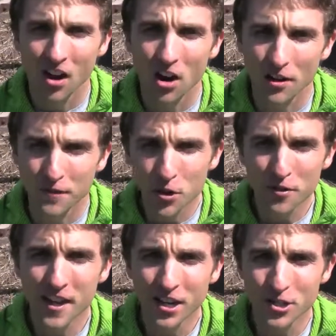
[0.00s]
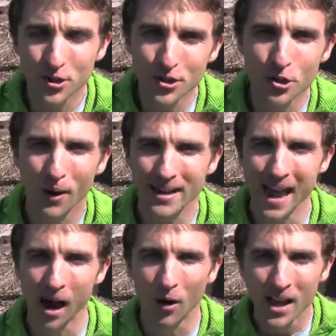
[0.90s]
There are a few things you can do right
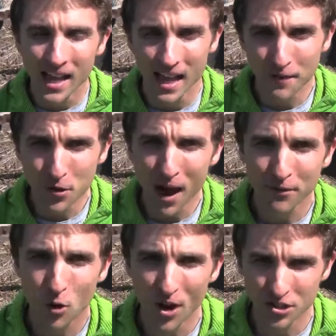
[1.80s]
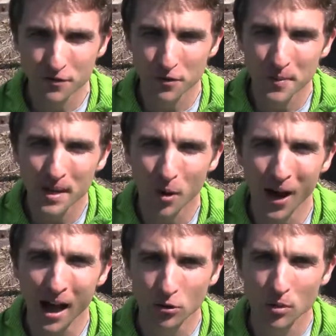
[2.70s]
now. If you have a question for me
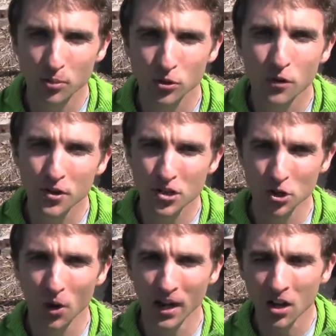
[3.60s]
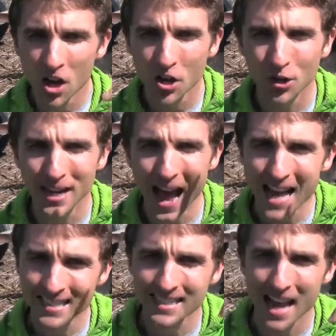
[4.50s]
about how to improve your soil, you can
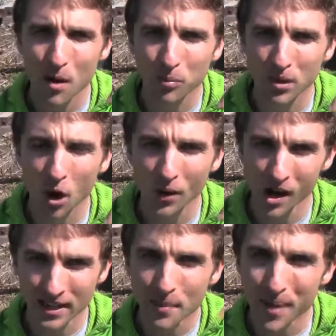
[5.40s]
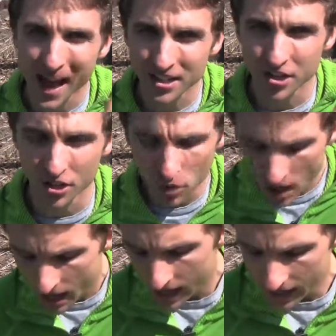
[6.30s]
ask it down below and I'll get back to you.
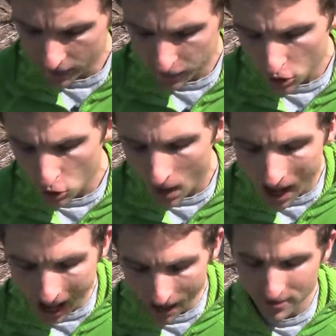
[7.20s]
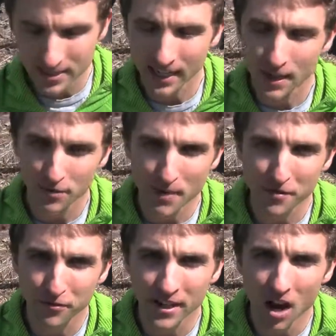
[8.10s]
If you haven't signed up for
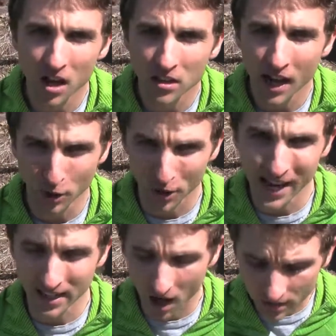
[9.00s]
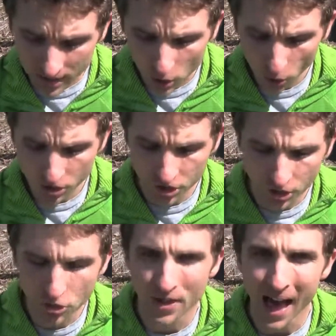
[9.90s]
my free online organic gardening course, you
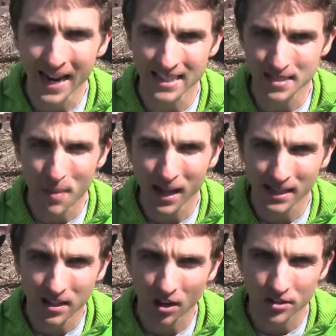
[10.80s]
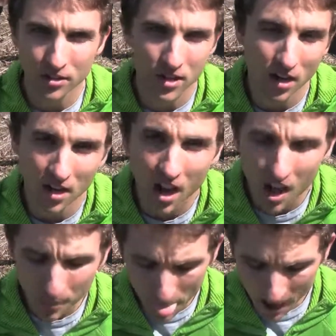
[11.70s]
can do that at
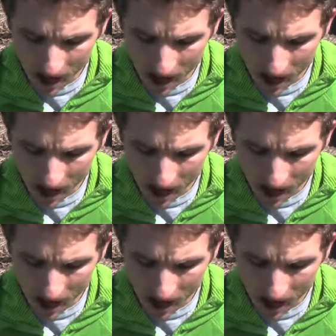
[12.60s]
smilinggardener.com.